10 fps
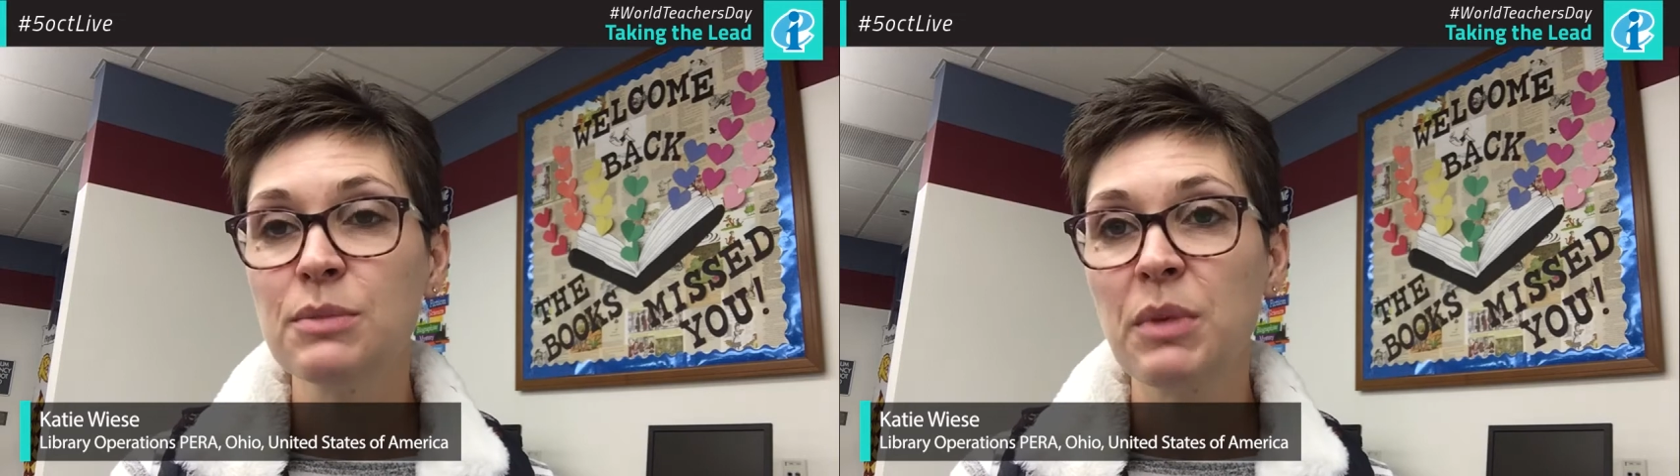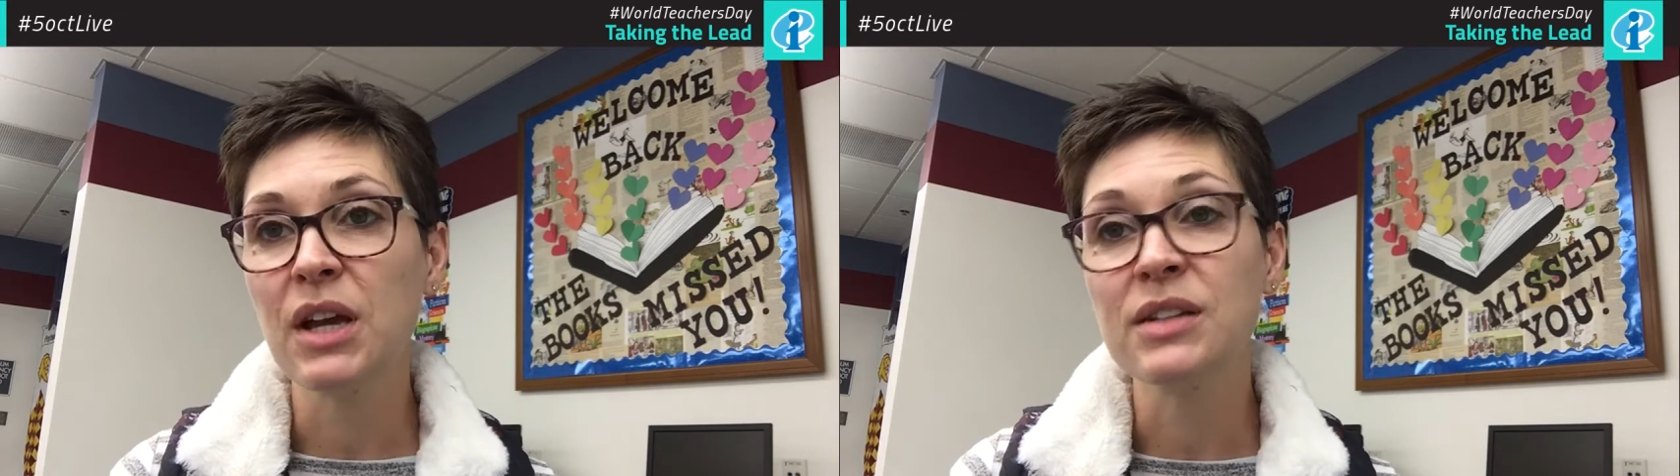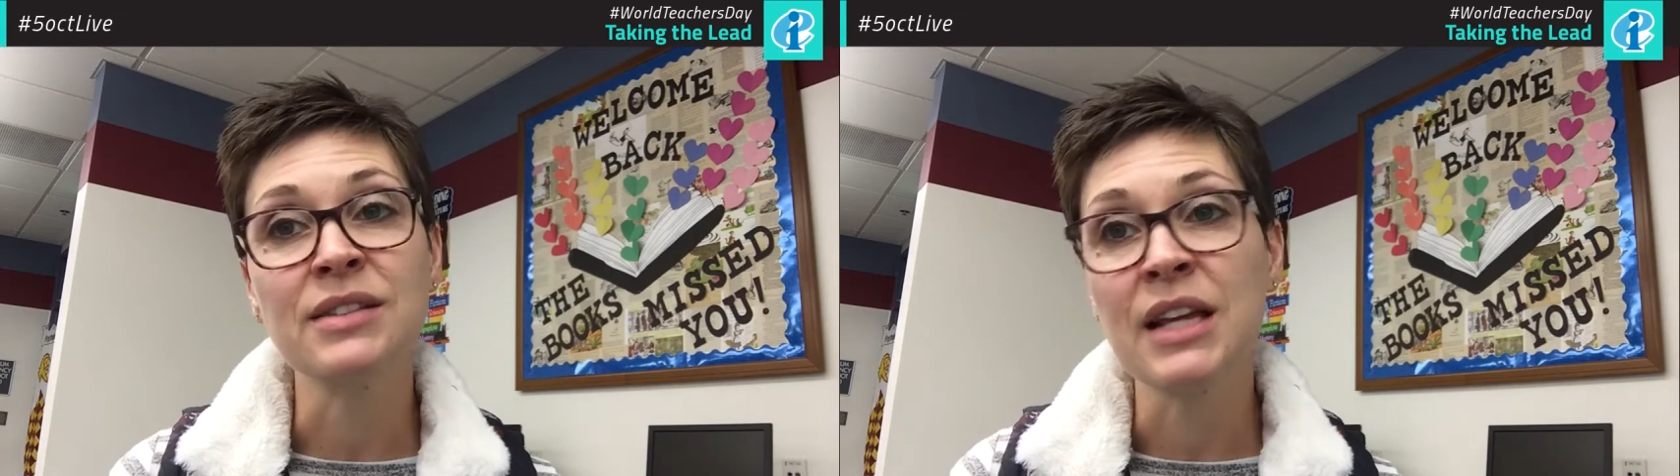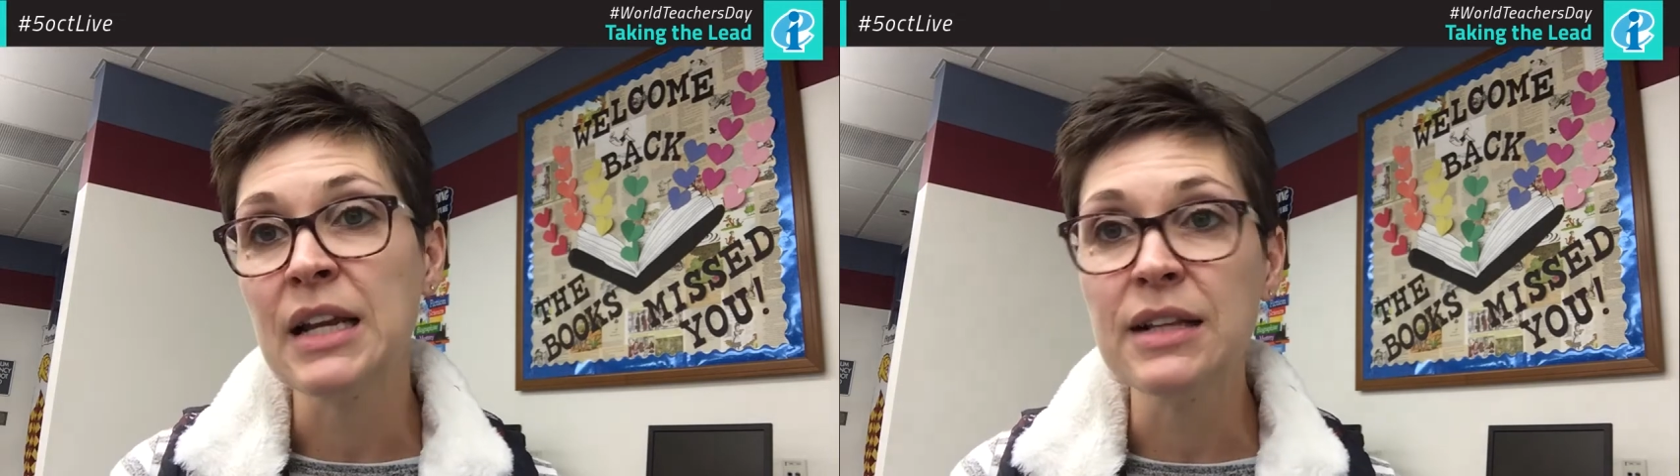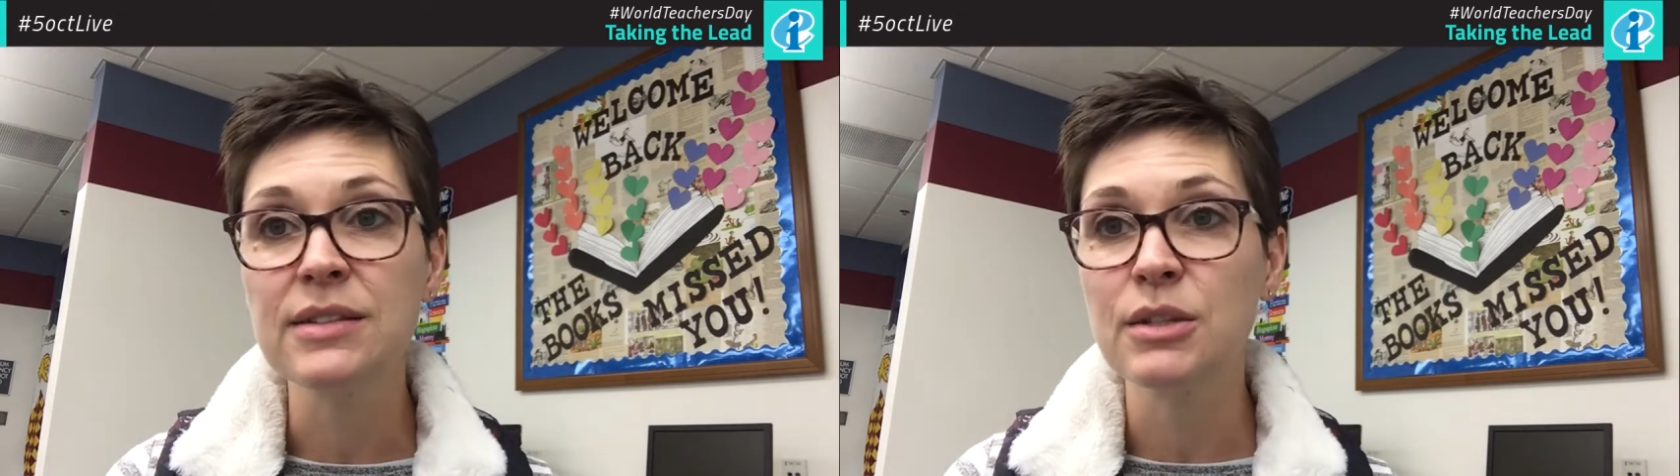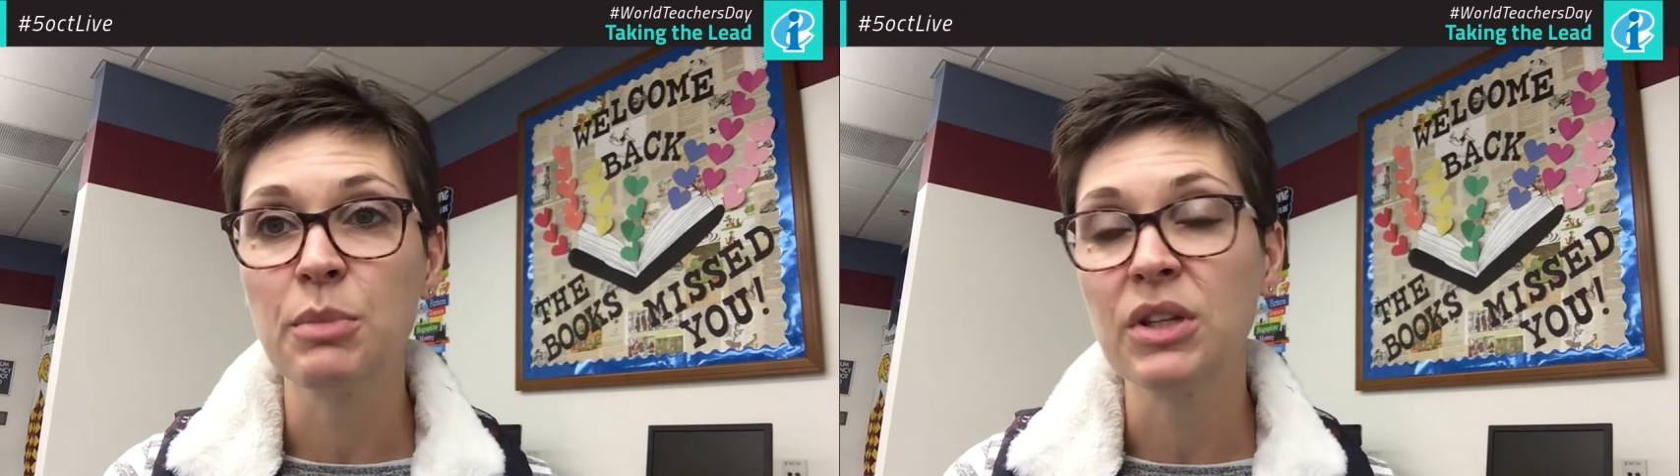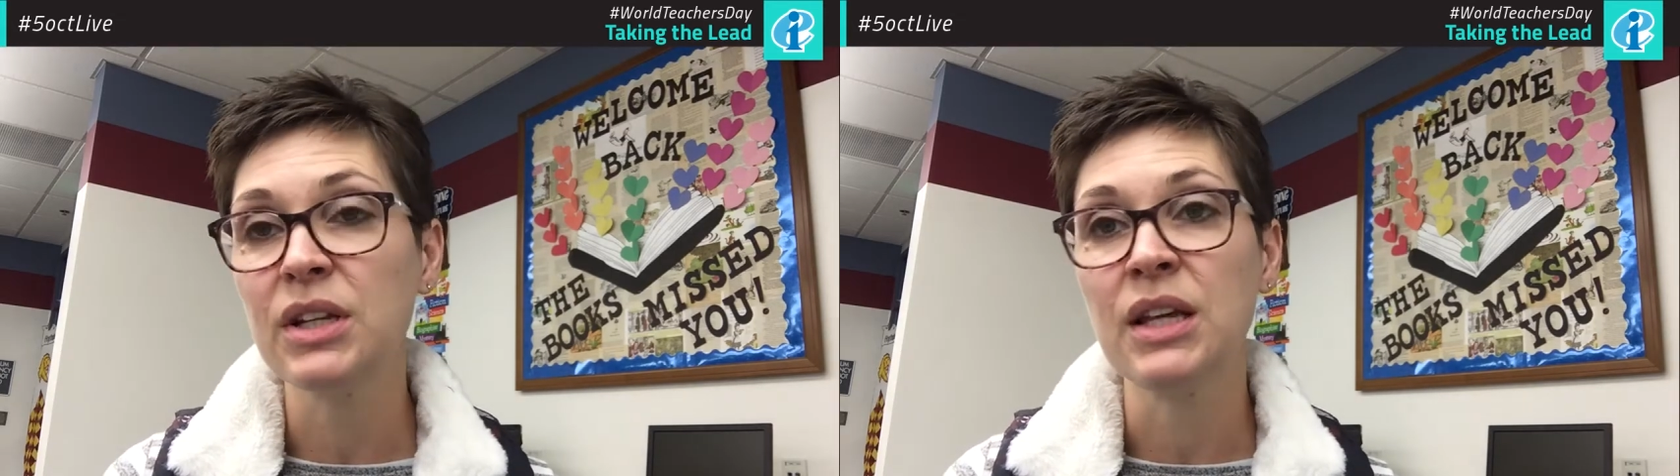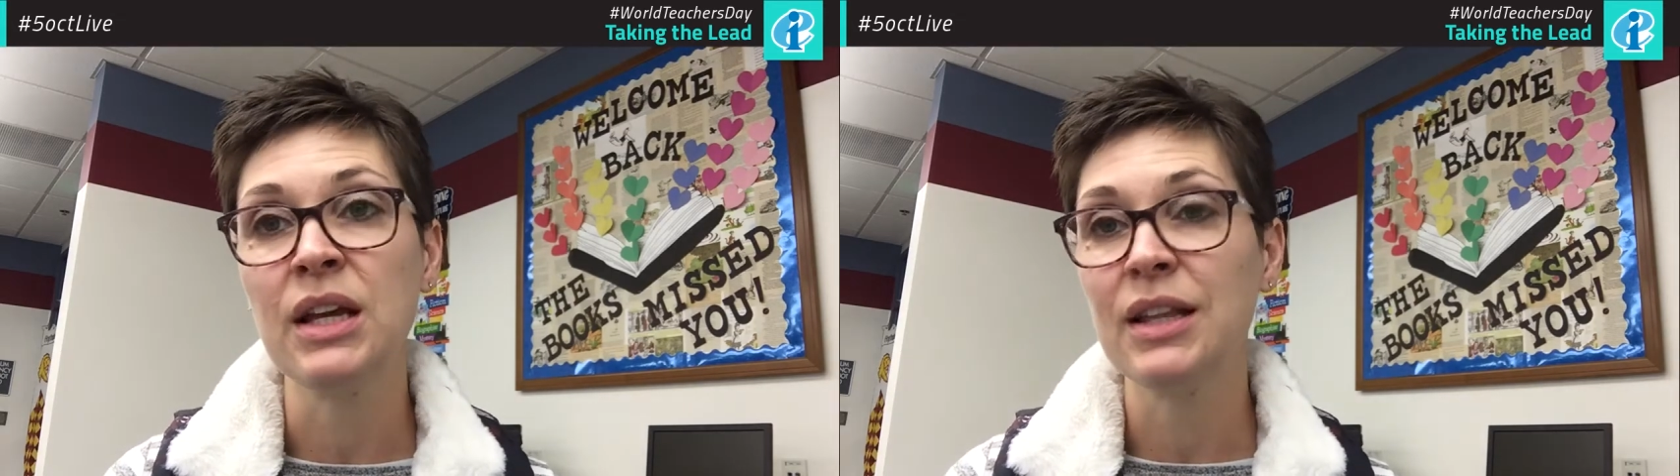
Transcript: because they need stability